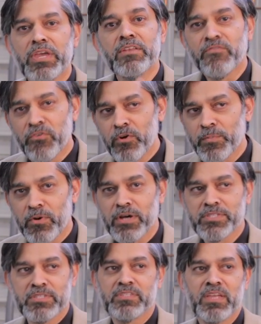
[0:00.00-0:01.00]
in food
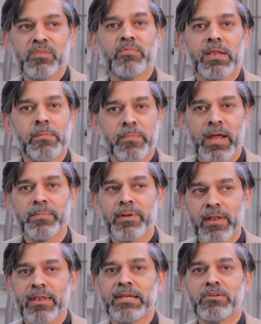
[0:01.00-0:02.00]
processing, we'll
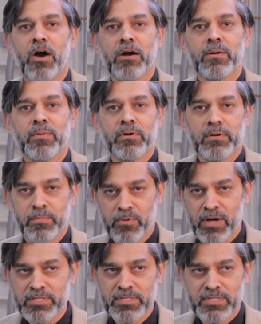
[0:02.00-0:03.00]
primarily talk about
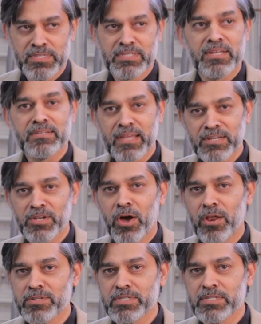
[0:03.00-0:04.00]
processes and
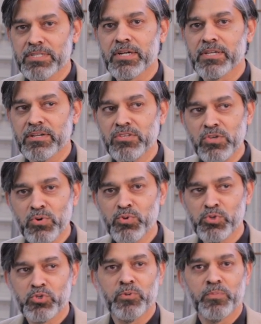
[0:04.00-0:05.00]
technologies that are used